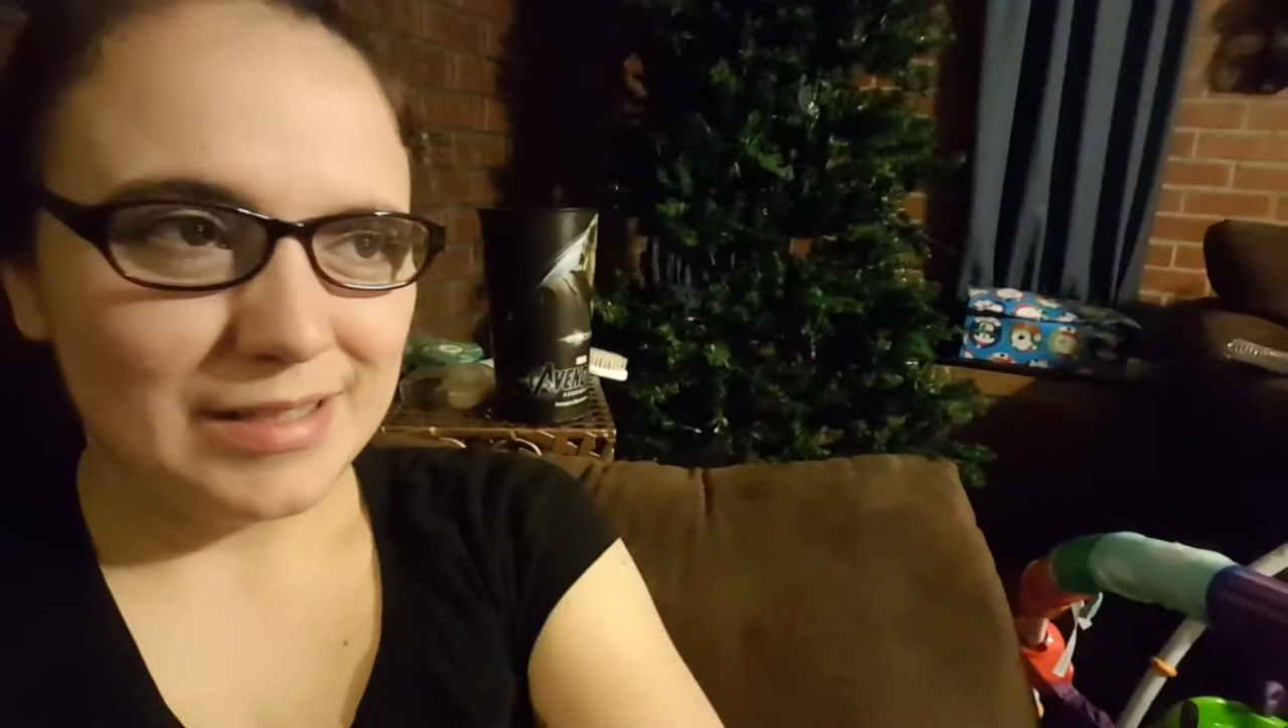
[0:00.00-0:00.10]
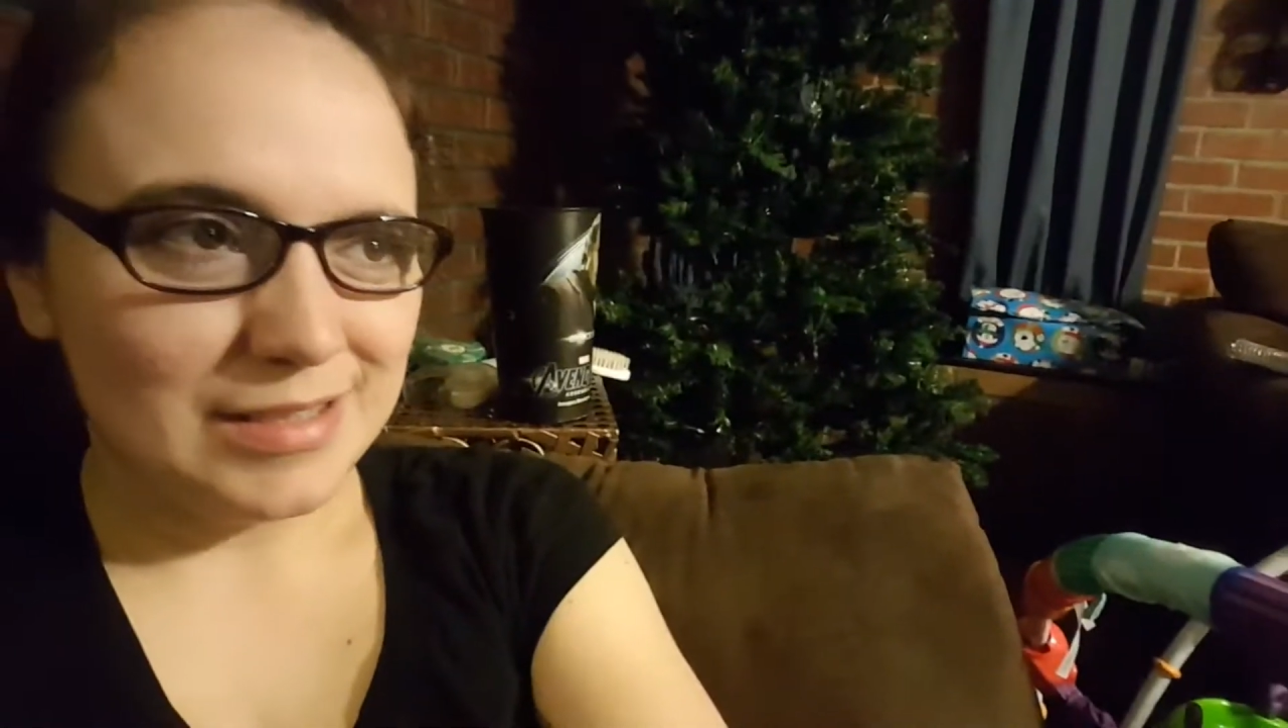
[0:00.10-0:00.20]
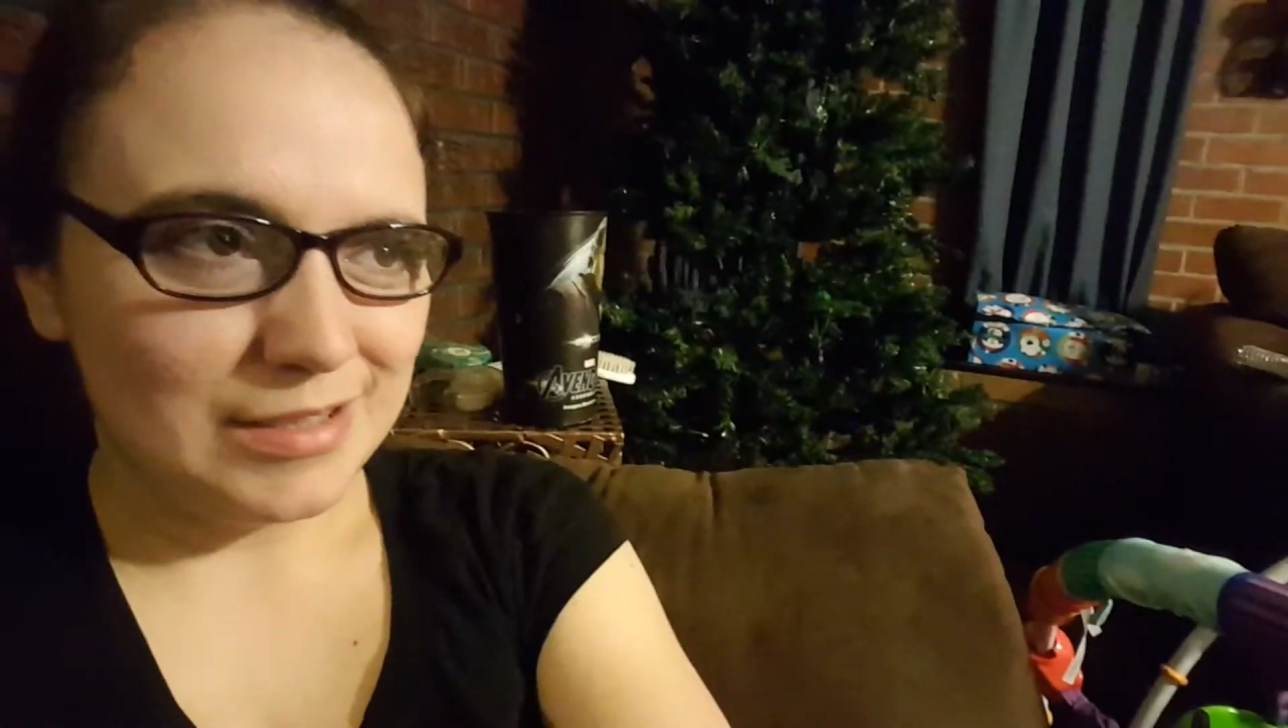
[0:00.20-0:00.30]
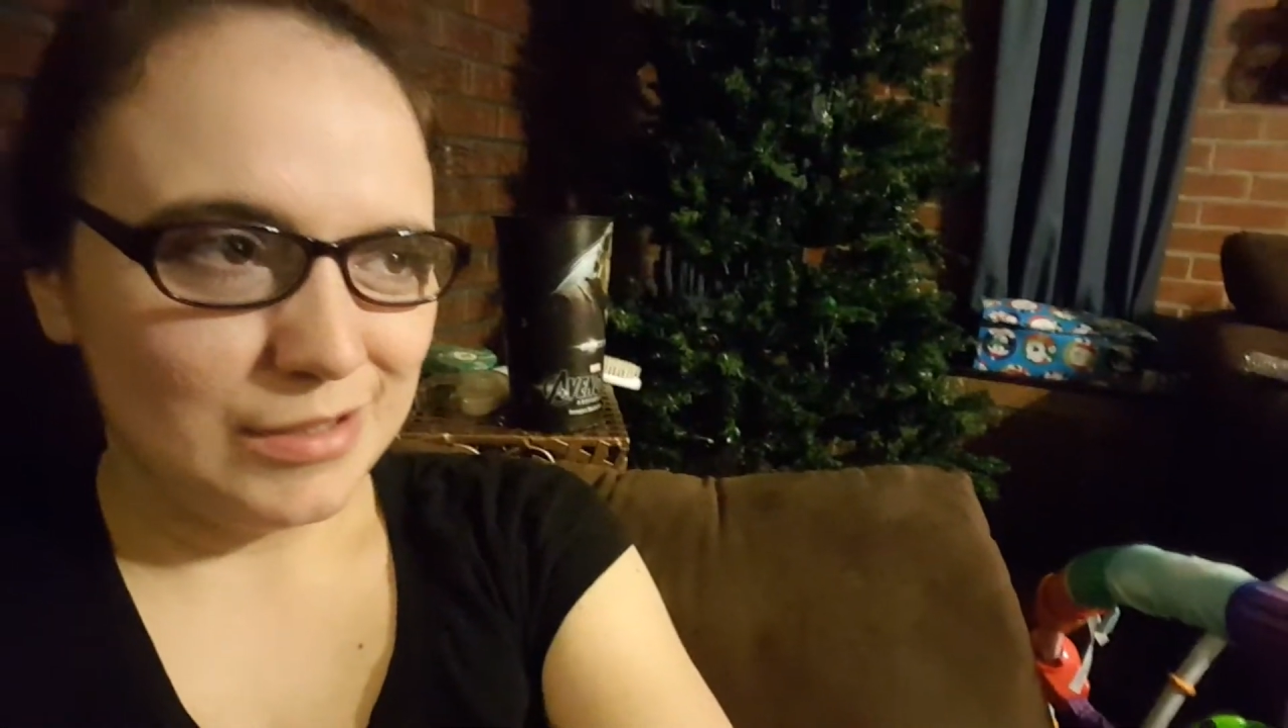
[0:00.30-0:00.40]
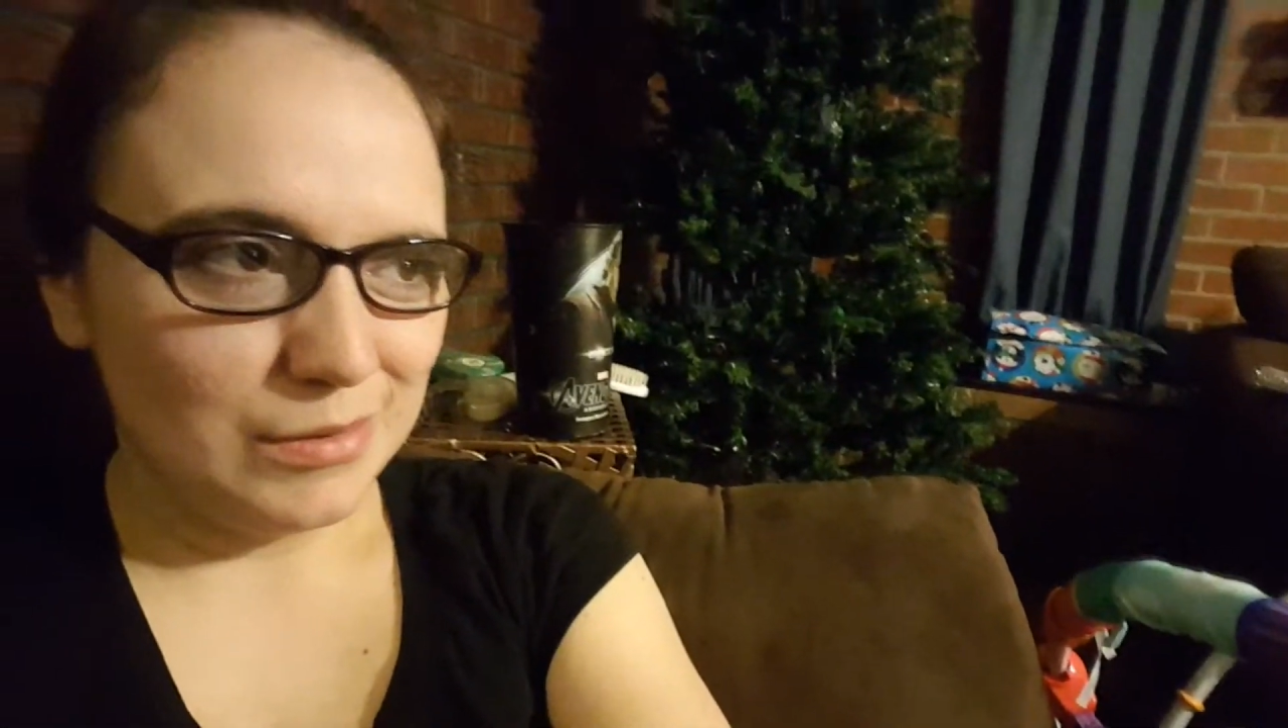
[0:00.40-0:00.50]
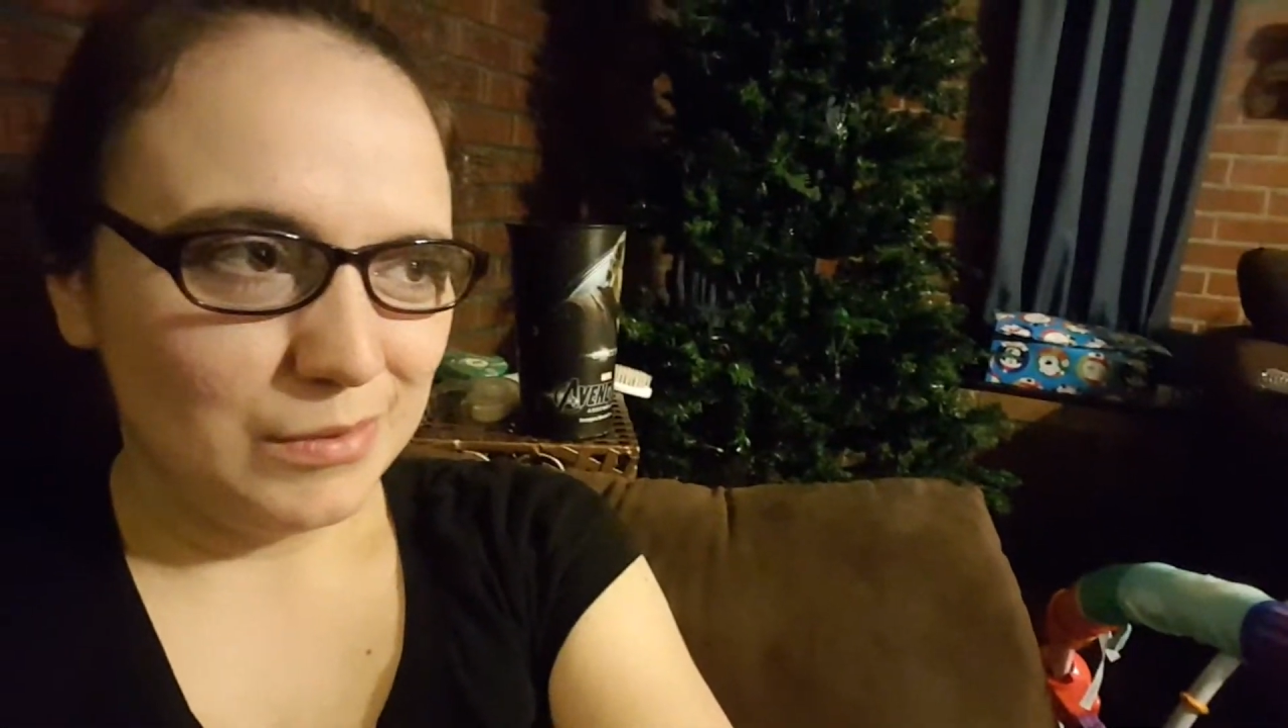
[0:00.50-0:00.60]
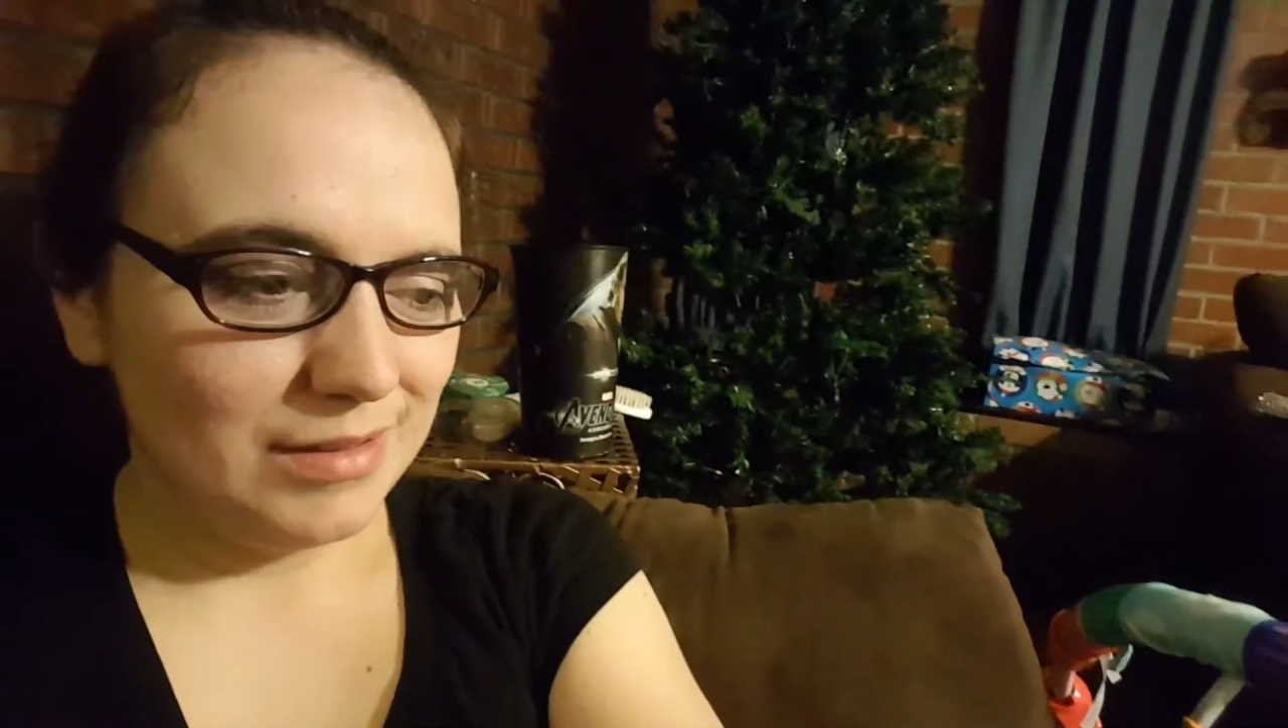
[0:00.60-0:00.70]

to do.